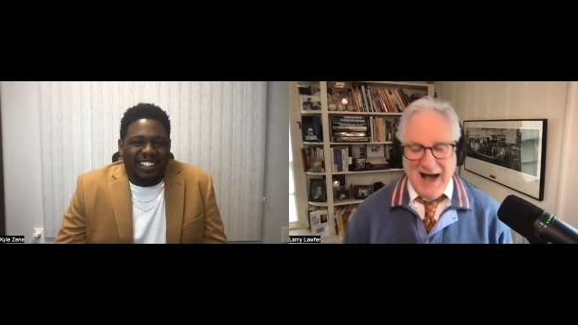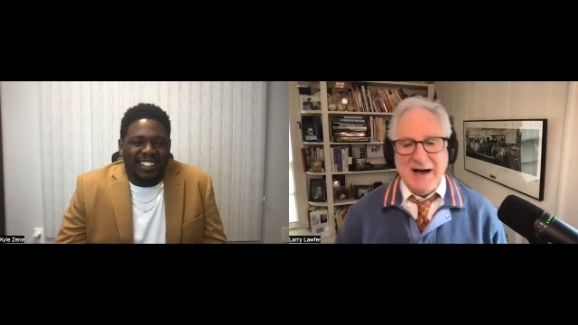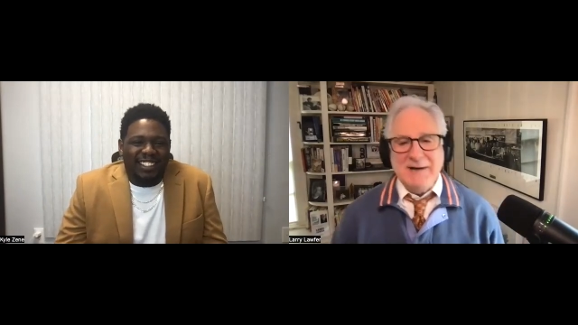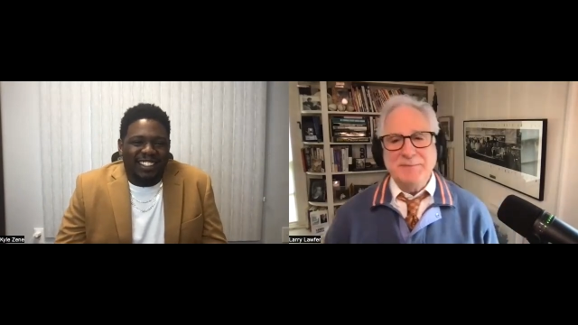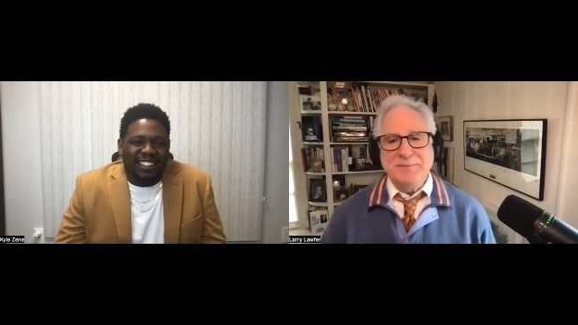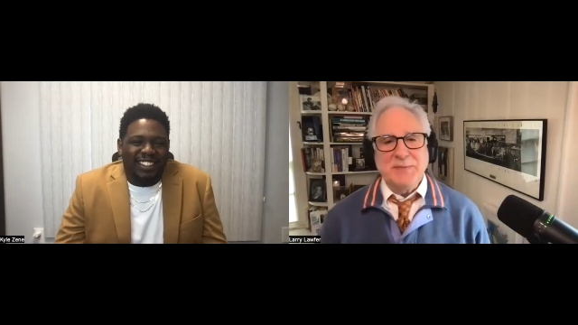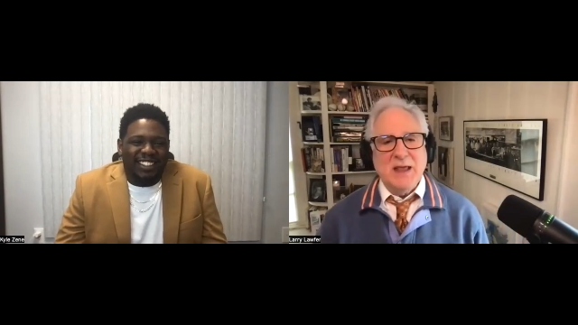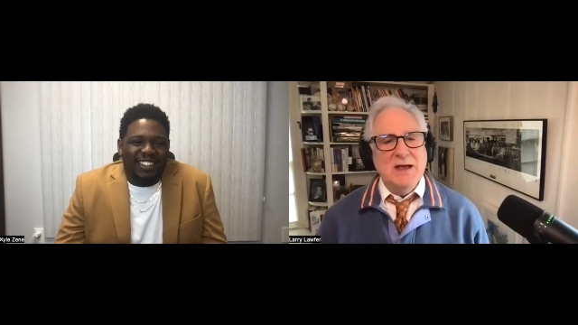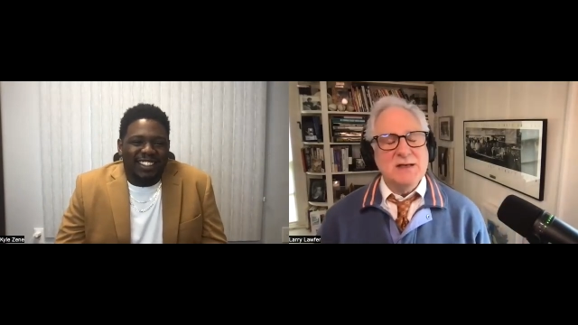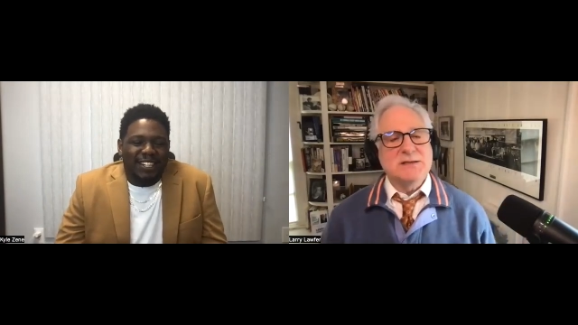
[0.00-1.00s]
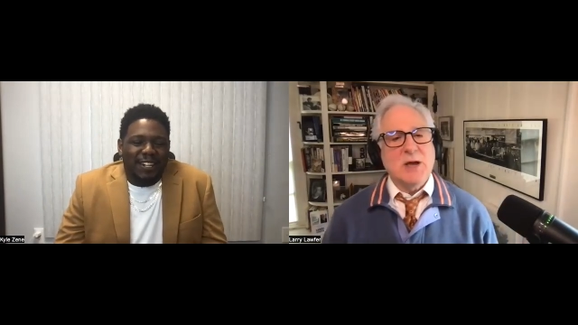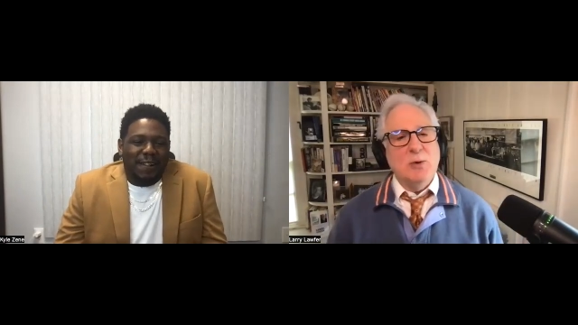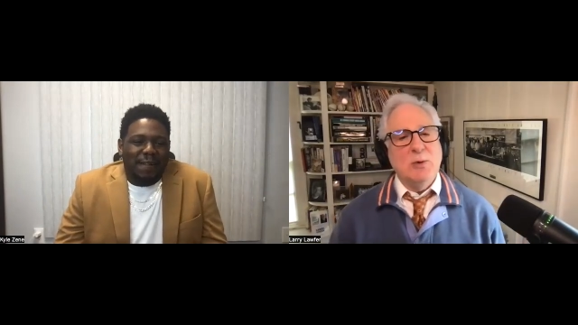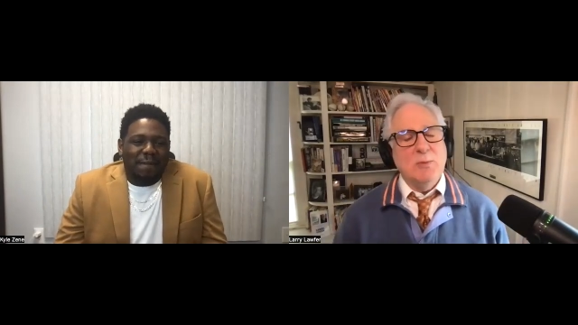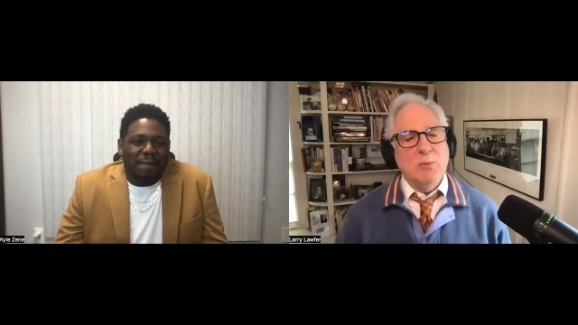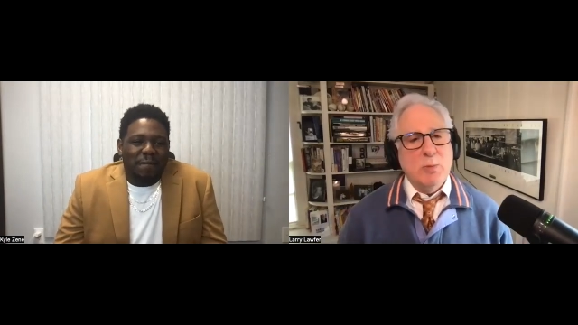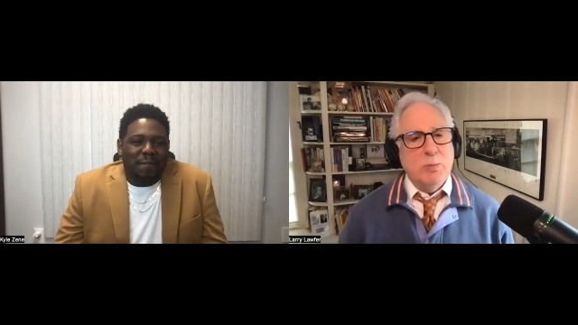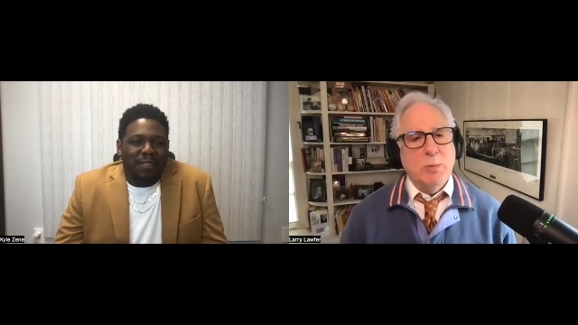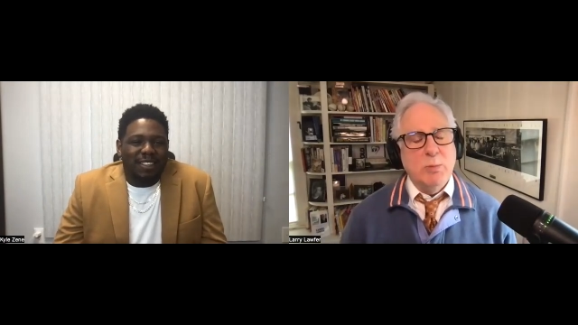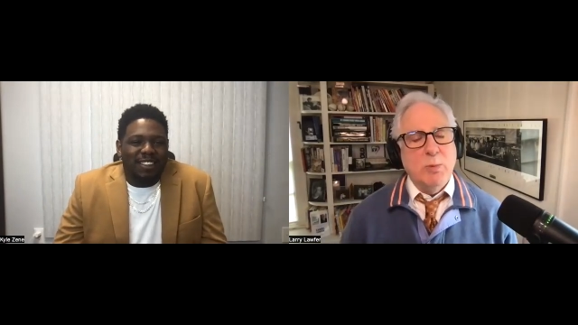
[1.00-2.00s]
Speaker 1: um. So,
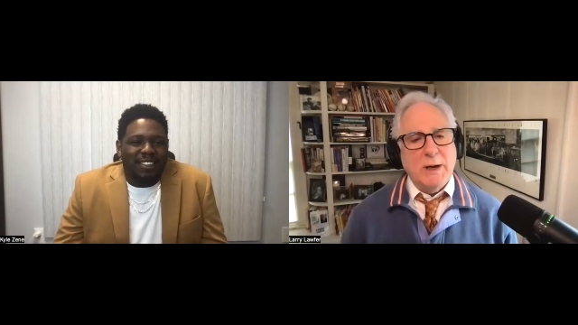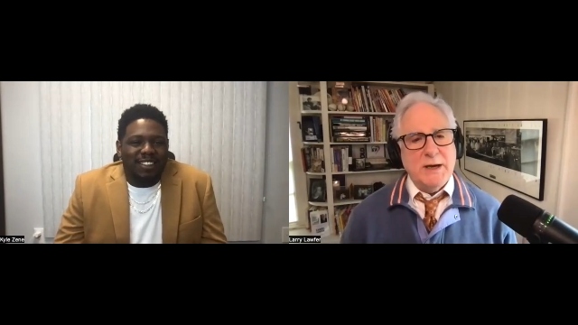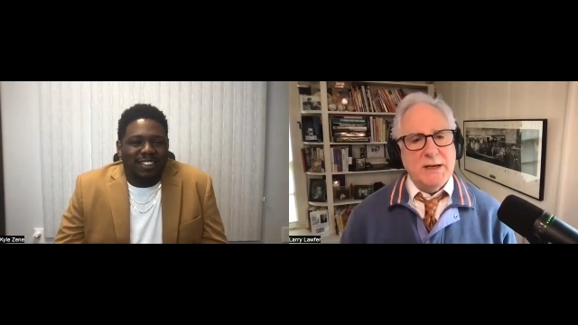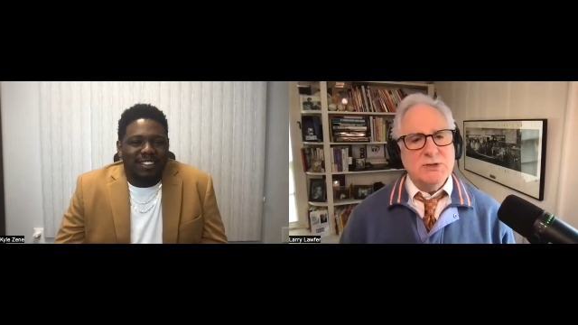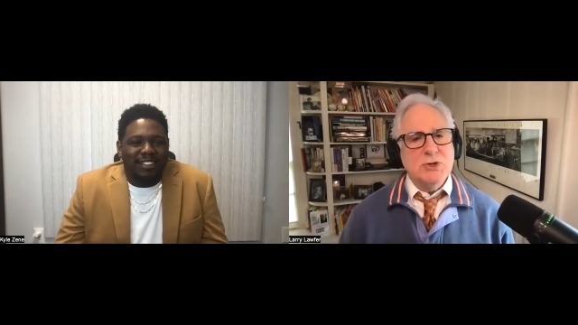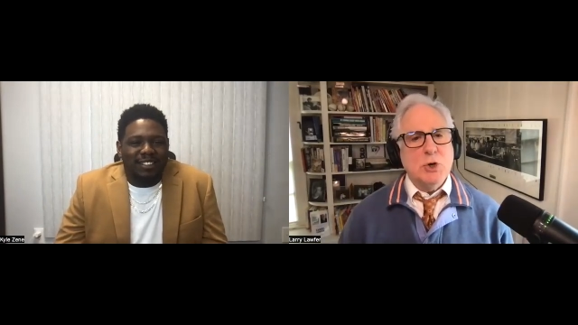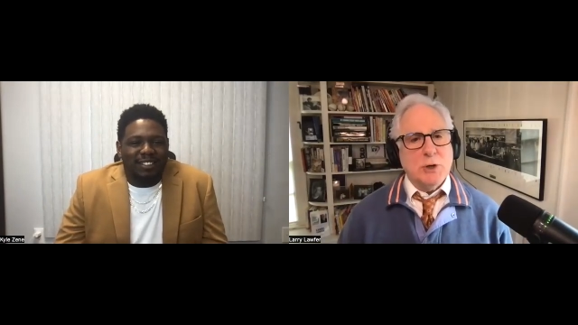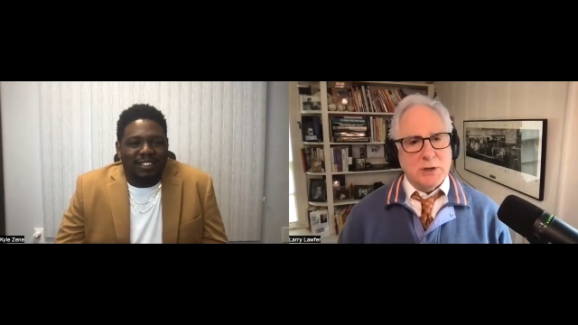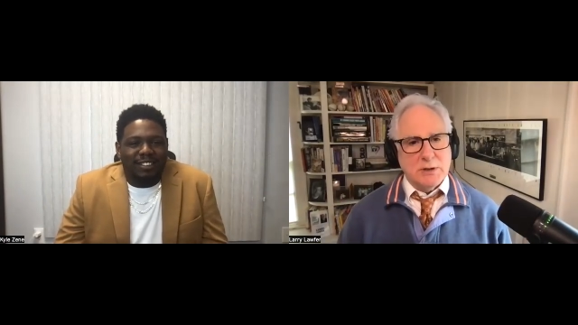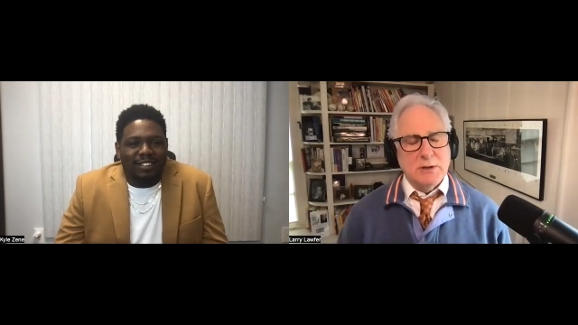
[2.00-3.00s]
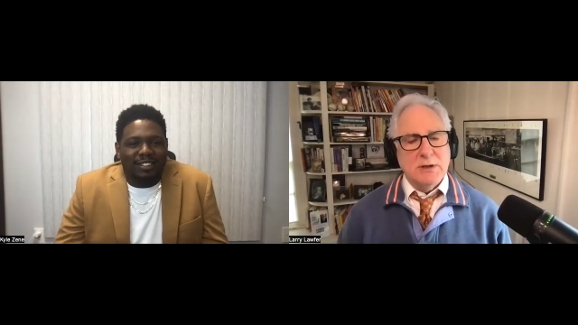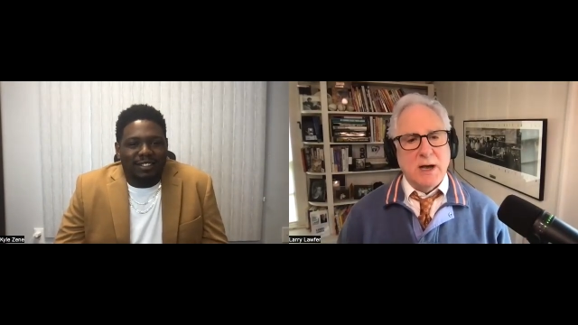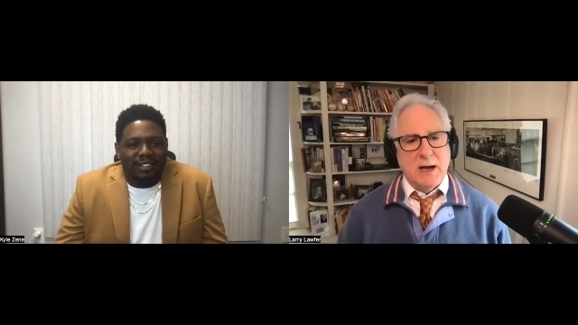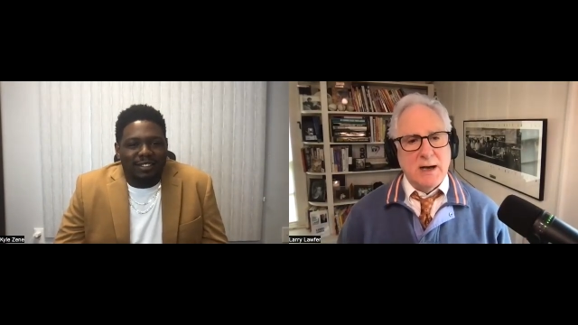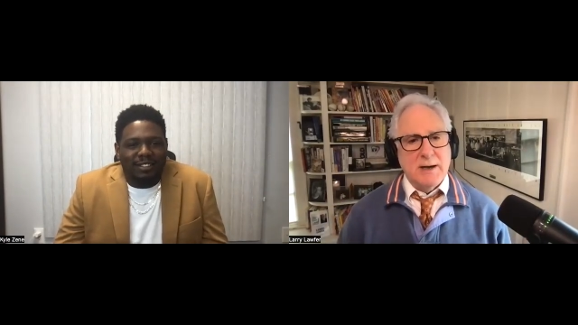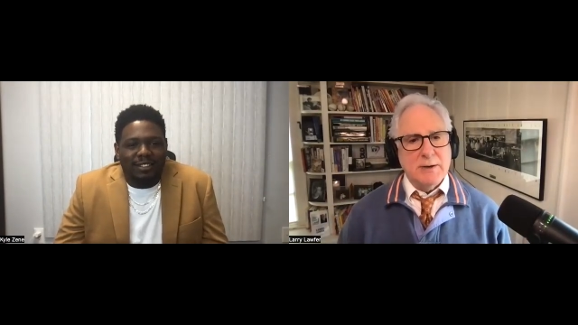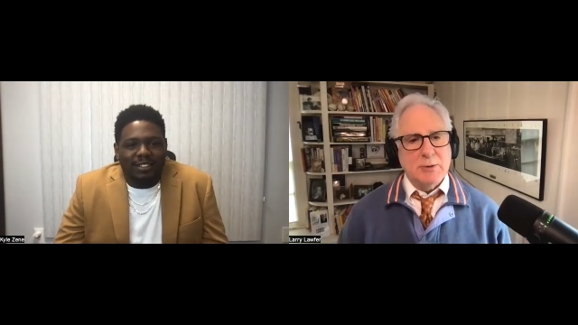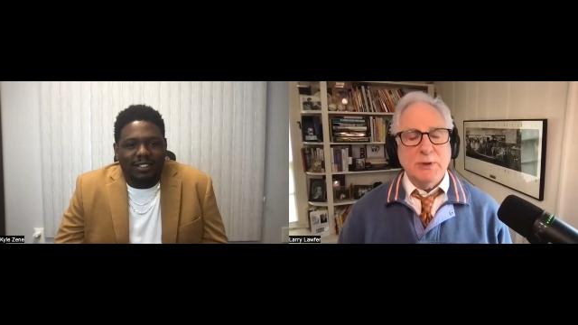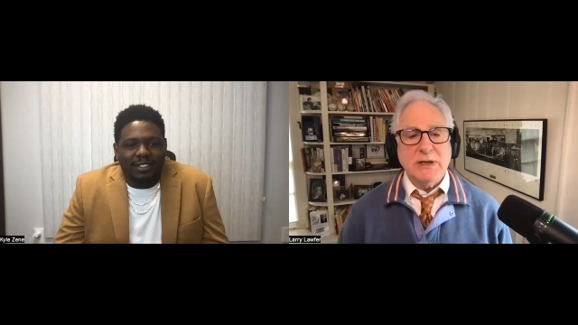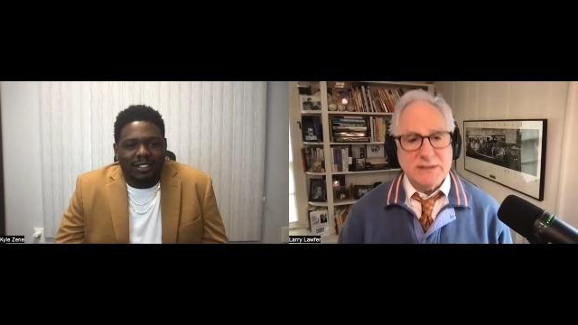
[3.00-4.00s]
what is your uh
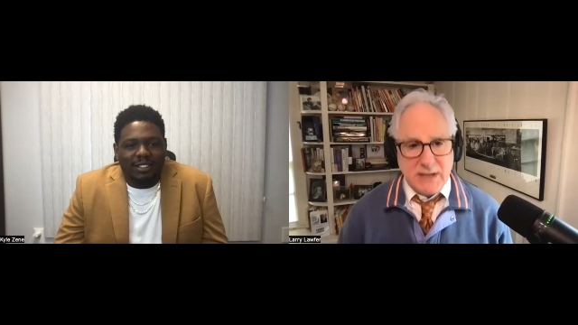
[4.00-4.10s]
real